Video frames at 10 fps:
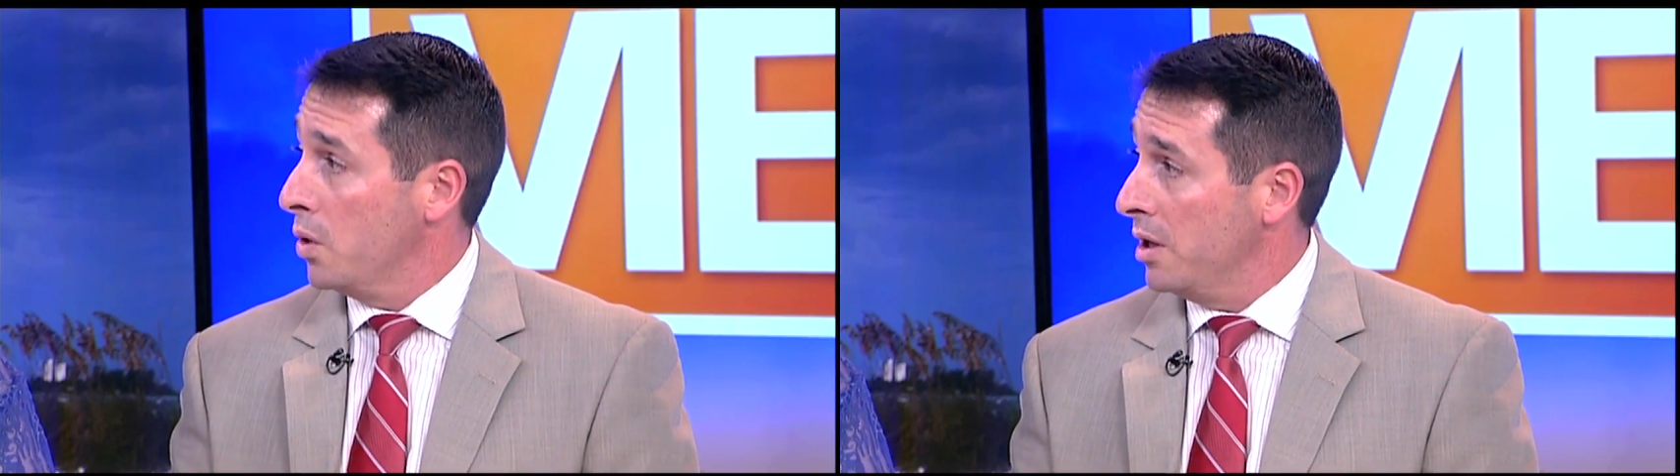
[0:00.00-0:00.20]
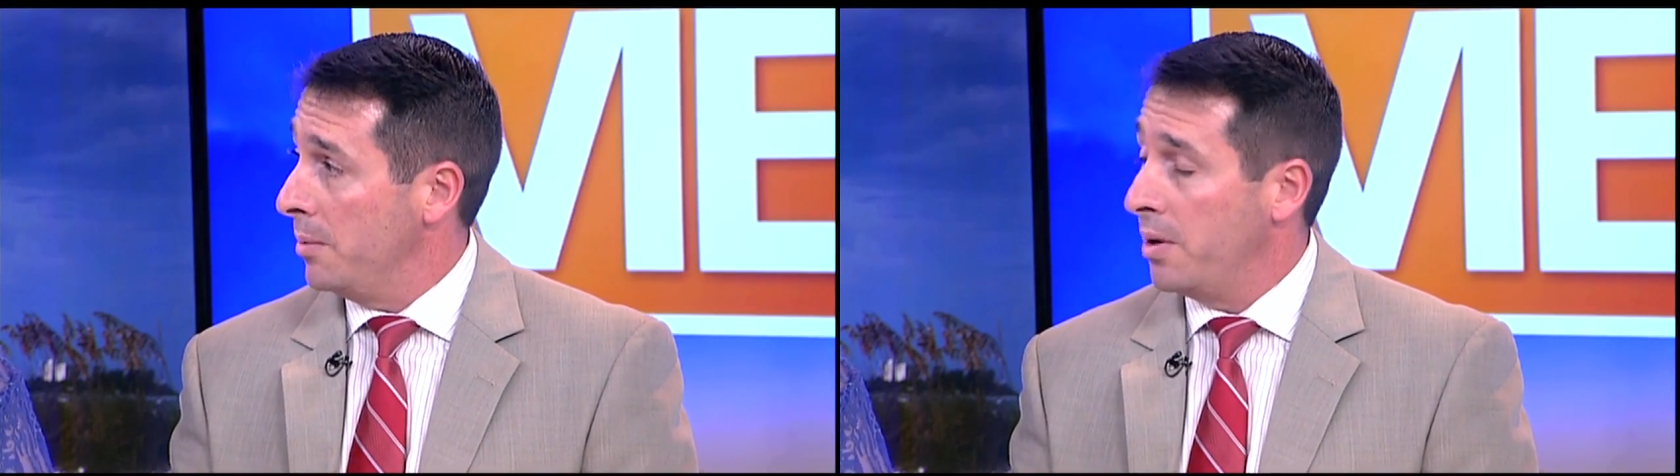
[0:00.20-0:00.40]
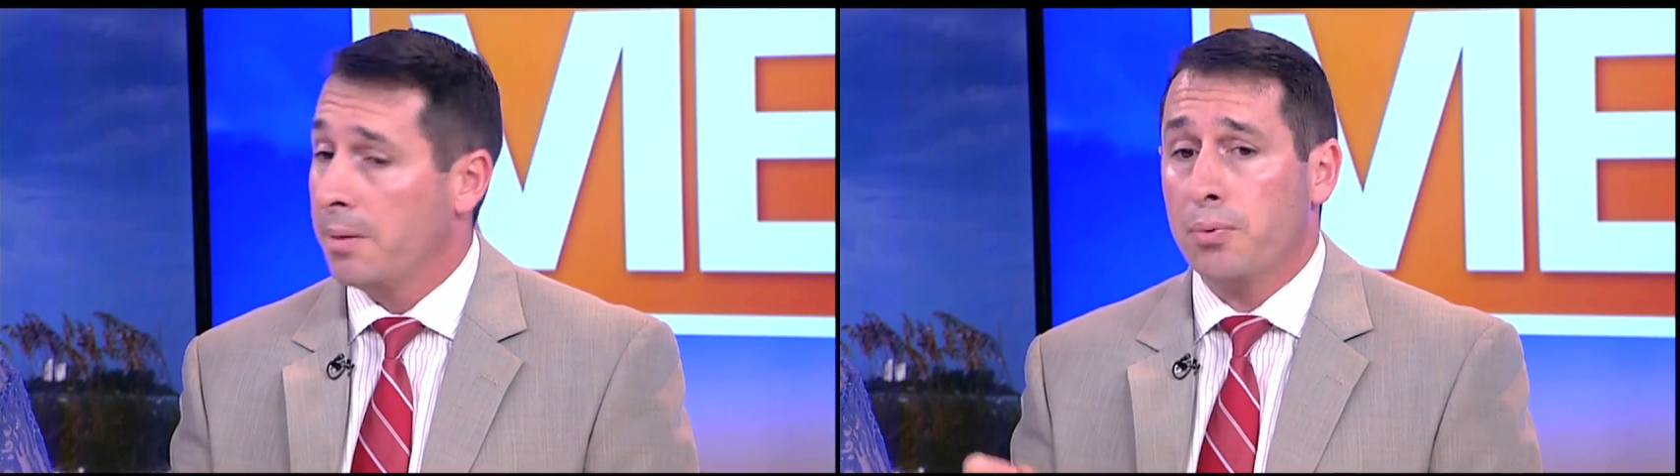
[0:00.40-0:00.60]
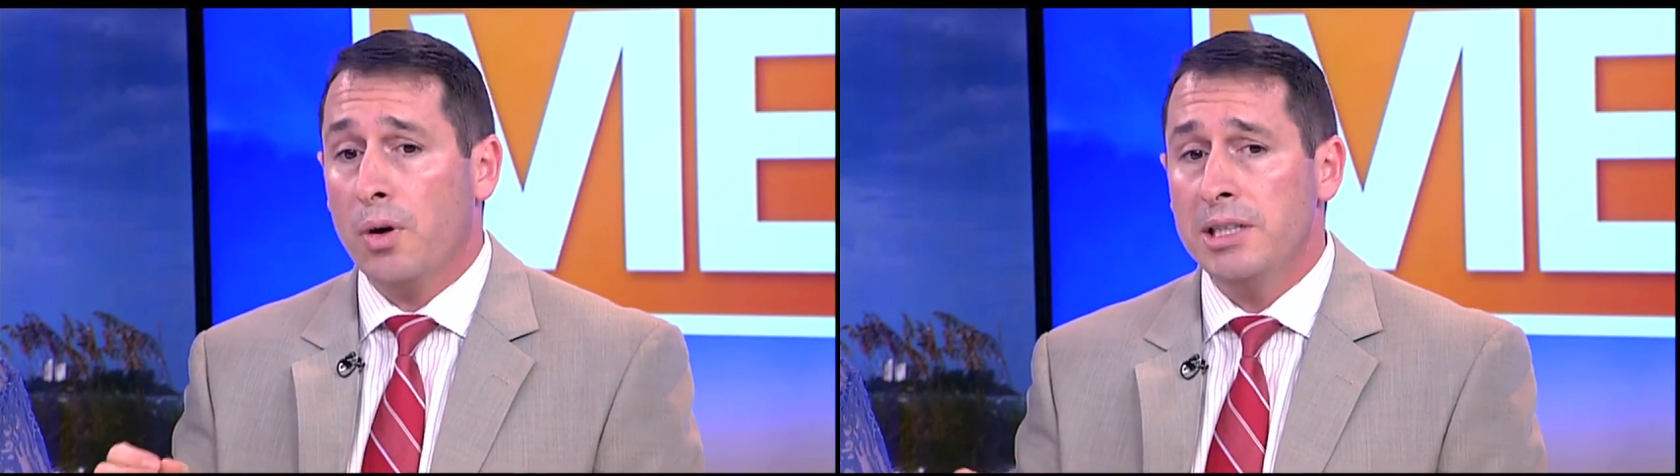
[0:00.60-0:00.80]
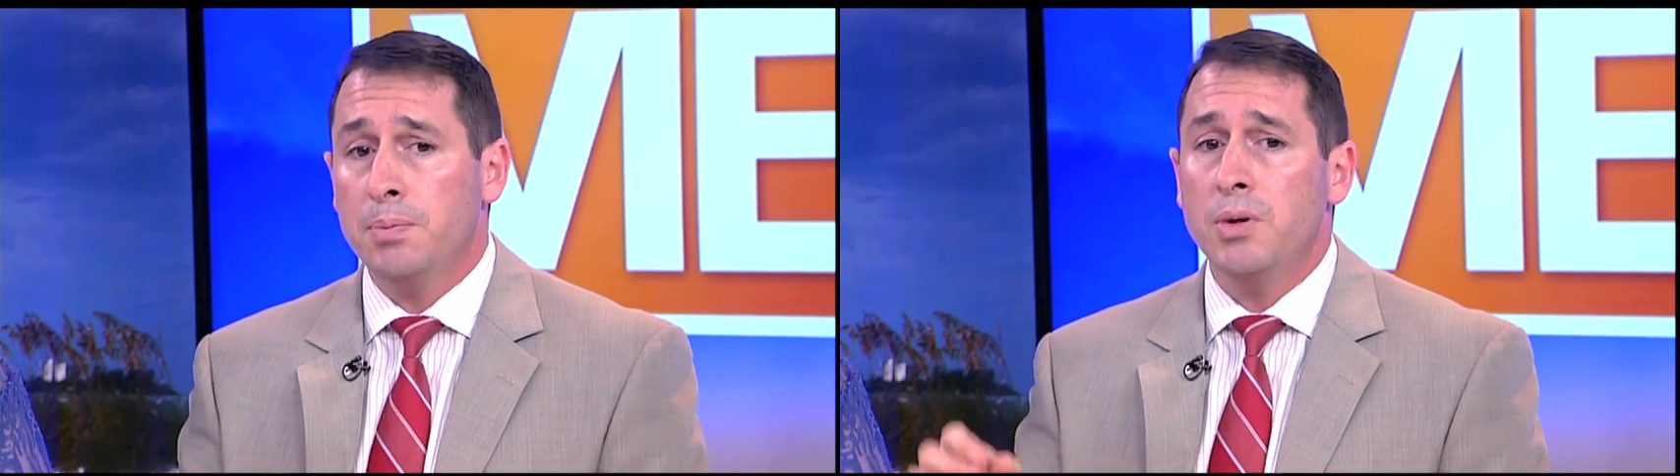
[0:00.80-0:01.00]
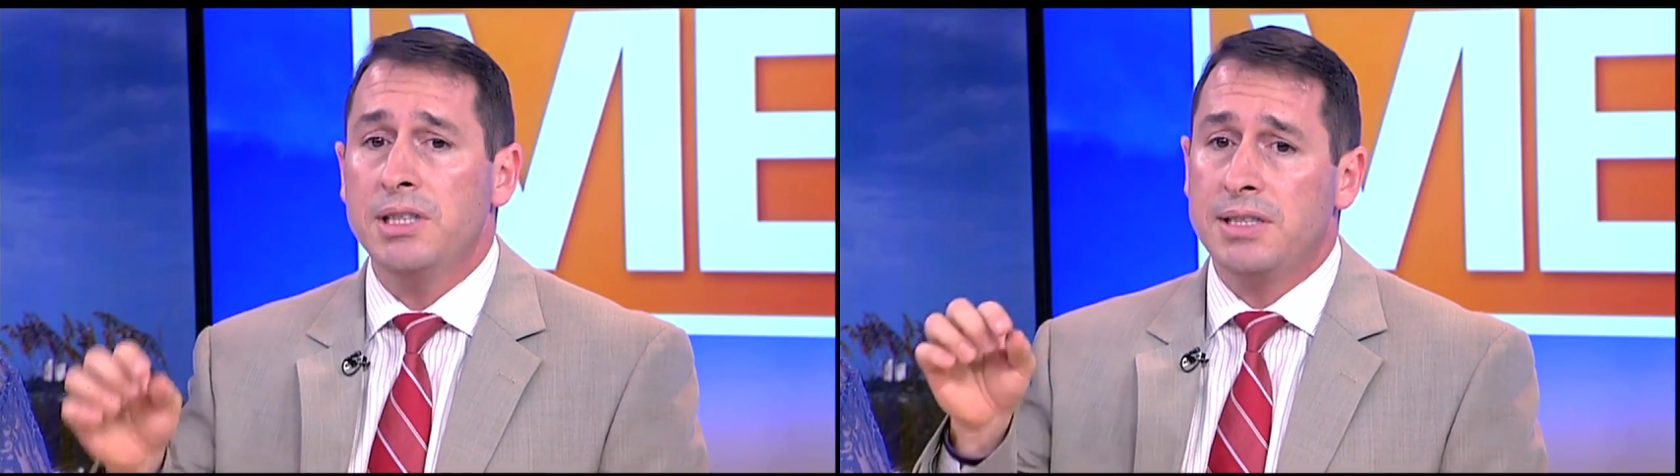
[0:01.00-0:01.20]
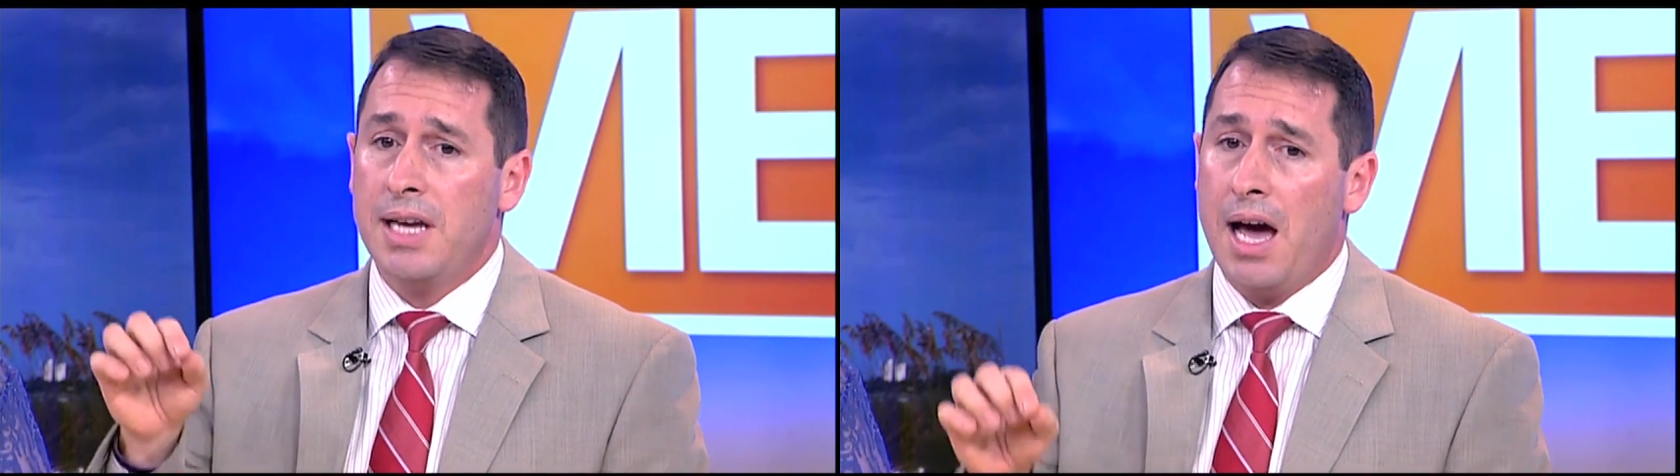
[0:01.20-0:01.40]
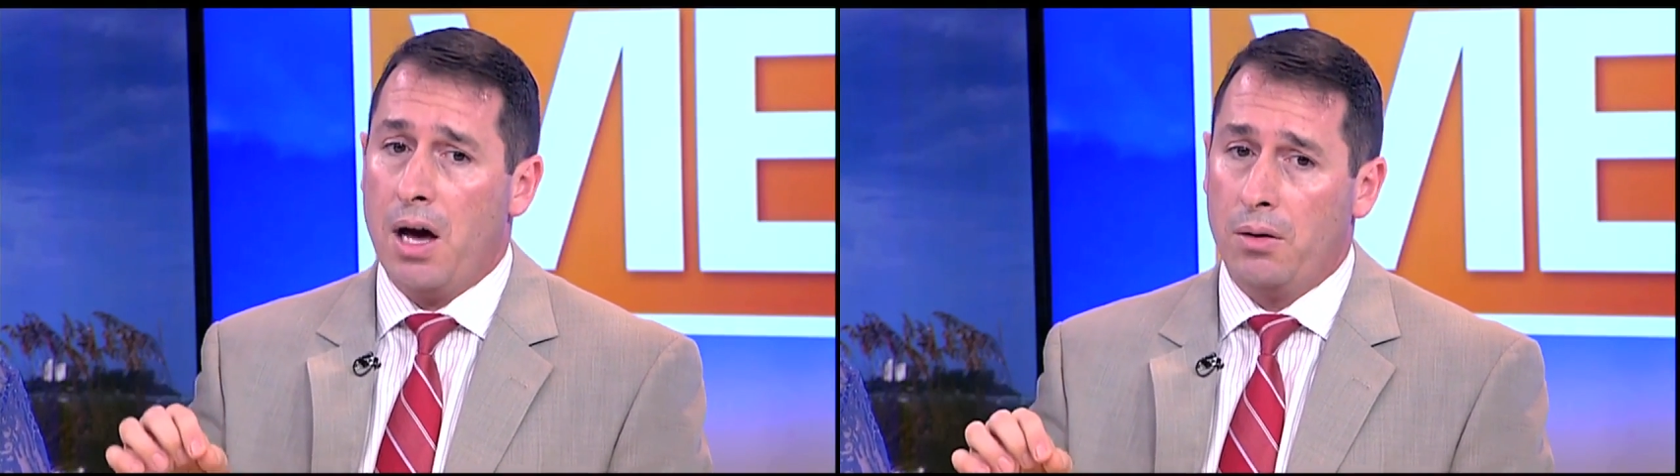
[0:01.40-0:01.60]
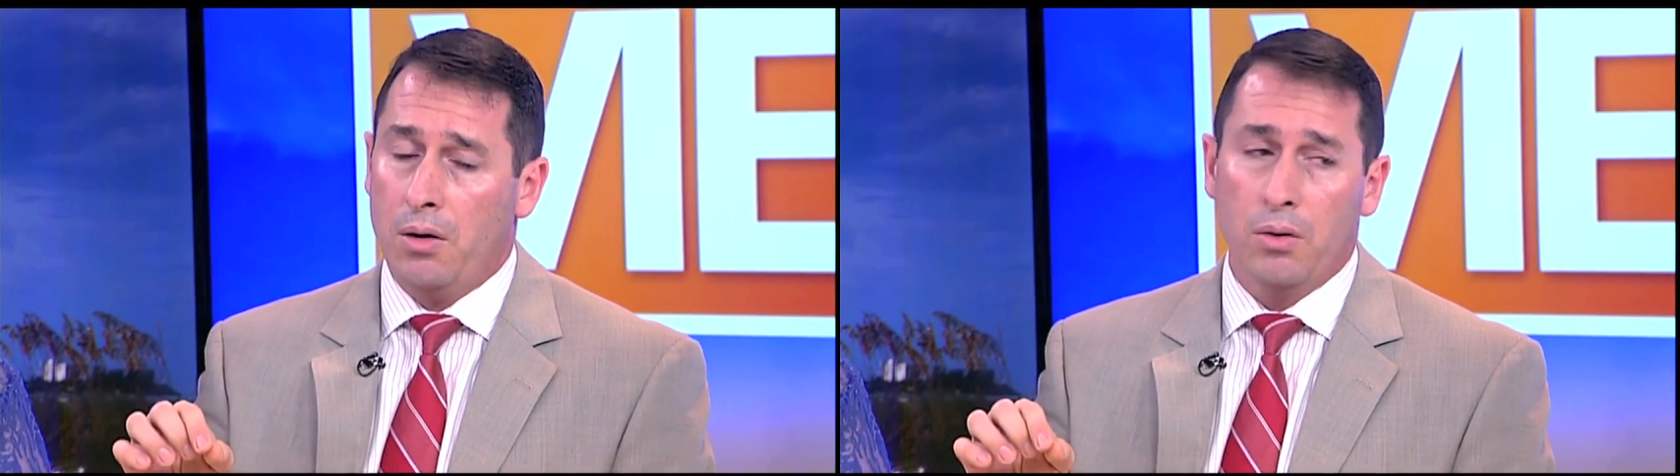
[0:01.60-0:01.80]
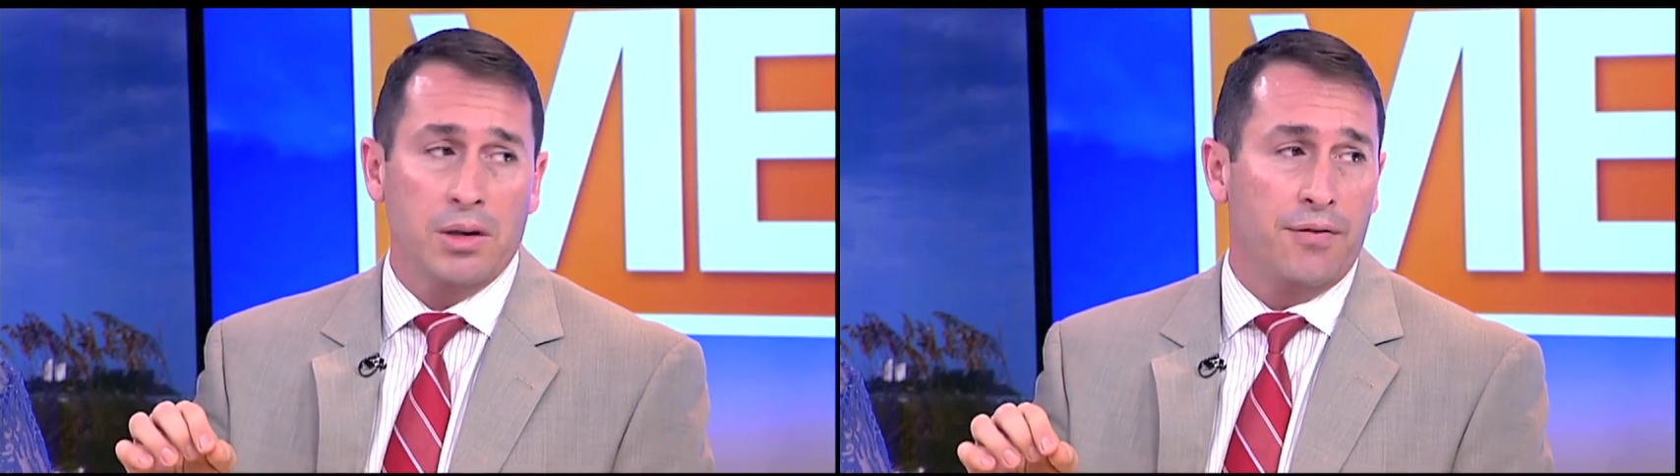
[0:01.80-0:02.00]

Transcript: Really big. Price points down only